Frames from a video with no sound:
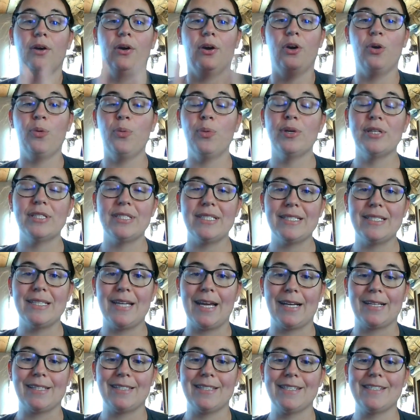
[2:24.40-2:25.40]
Homeowners in
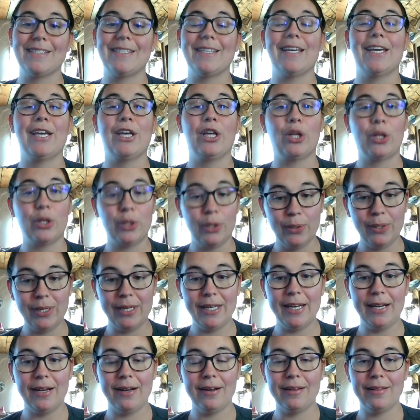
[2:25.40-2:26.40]
Texas,
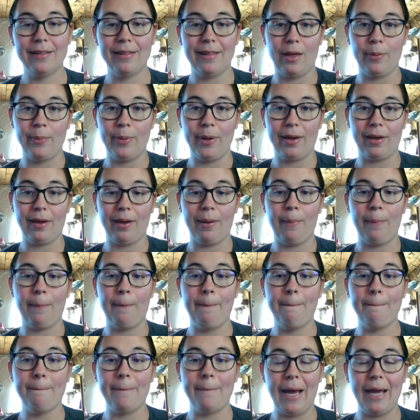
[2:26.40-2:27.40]
including here in Lubbock,
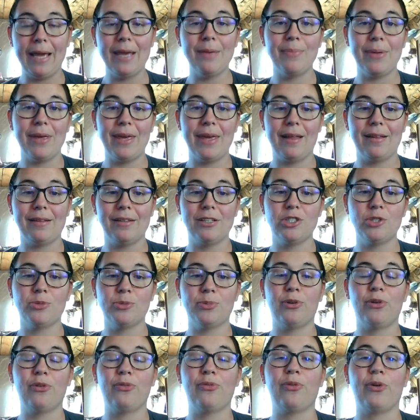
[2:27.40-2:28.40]
might be
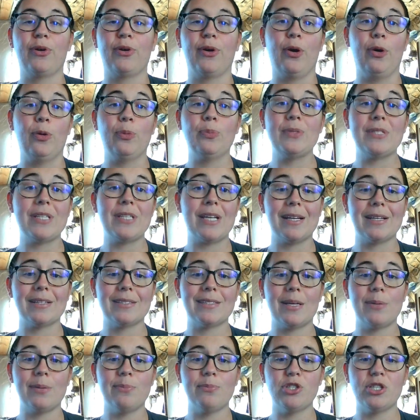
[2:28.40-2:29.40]
eligible for homestead
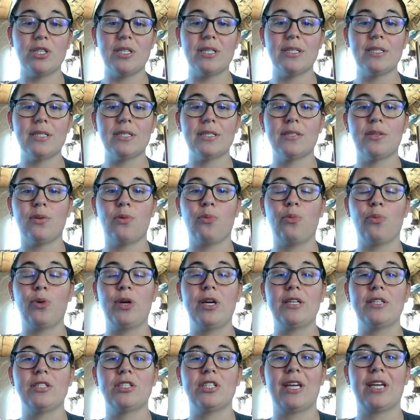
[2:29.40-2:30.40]
exemptions,
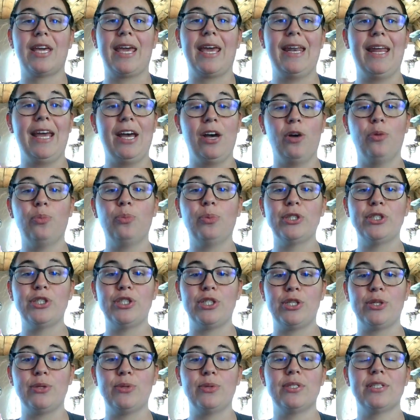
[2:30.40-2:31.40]
which can help
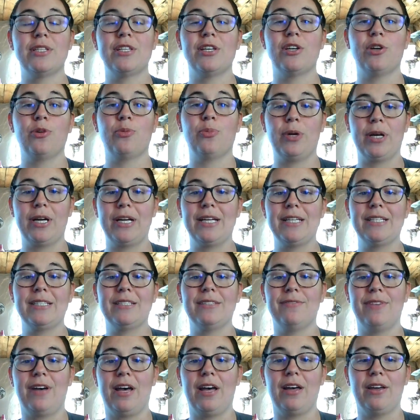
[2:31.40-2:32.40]
reduce the
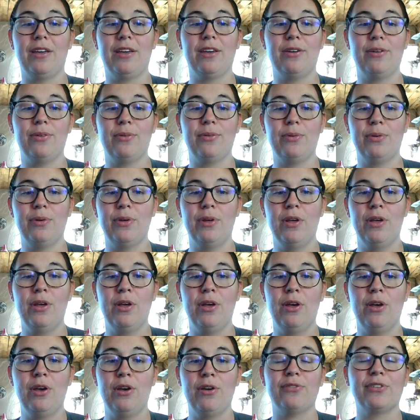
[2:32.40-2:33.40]
appraised value
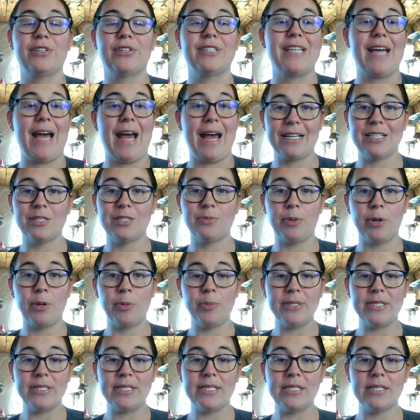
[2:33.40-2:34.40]
for tax
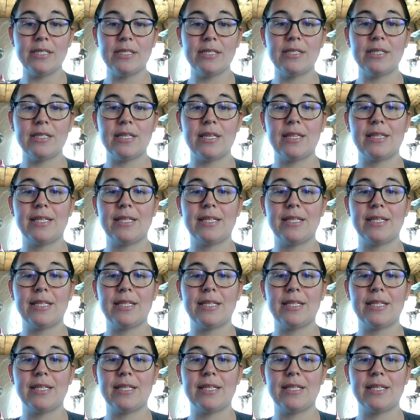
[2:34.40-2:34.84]
purposes.